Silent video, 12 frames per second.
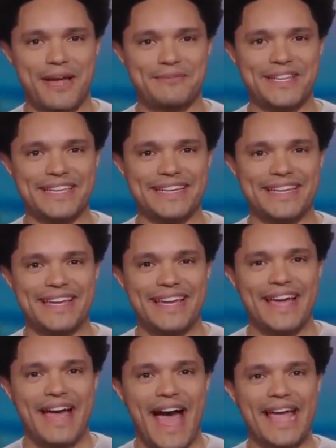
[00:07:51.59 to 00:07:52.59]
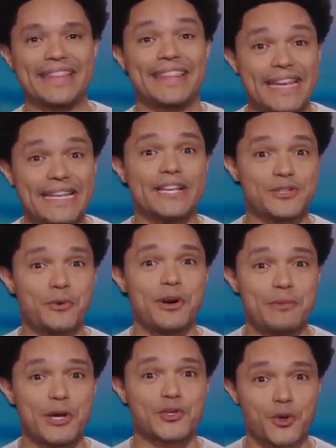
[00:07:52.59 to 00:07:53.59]
I mean, I get that he doesn't
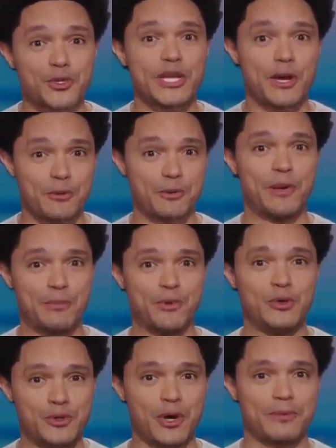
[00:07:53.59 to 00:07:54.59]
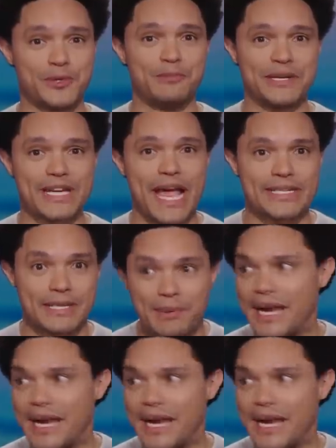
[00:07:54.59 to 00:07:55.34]
want to be associated with people who drop too much acid,